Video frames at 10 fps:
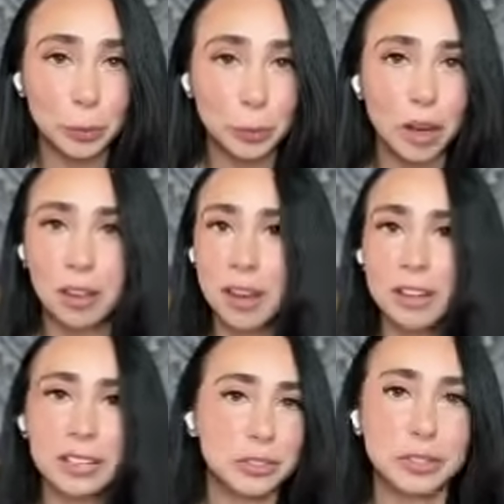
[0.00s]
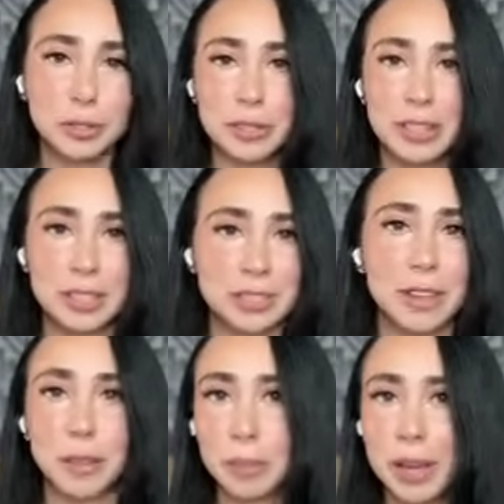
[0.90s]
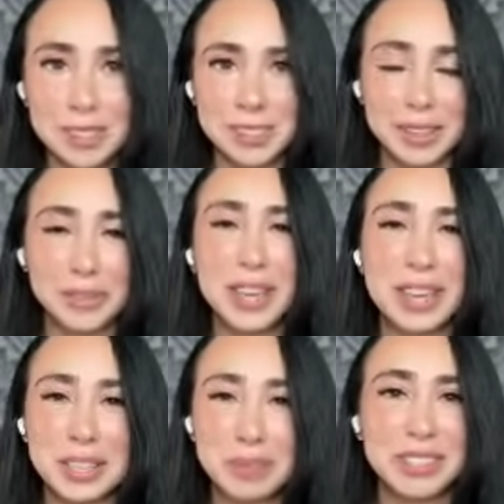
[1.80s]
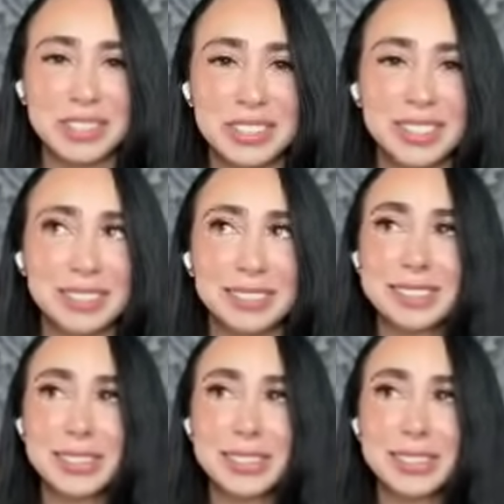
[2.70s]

we all got introduced to this on the bus of the expedition,